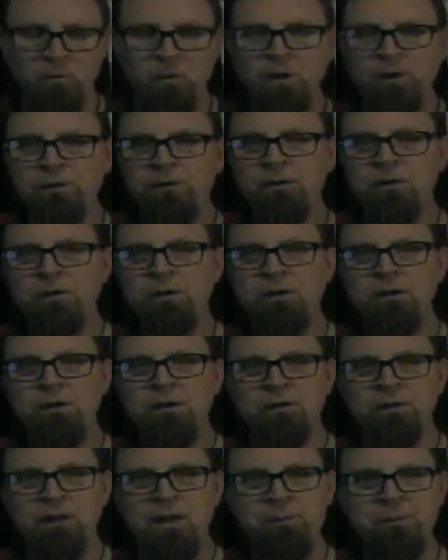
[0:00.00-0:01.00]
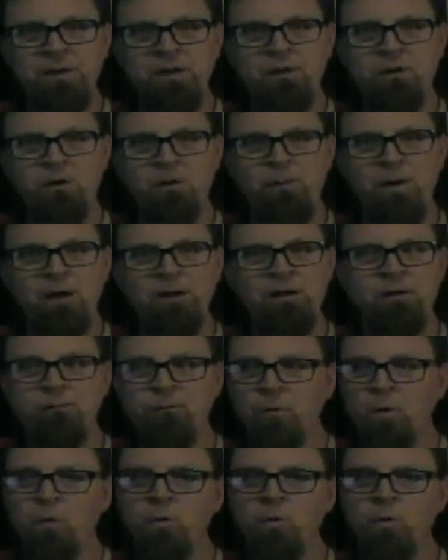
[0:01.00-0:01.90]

one, let me know about it.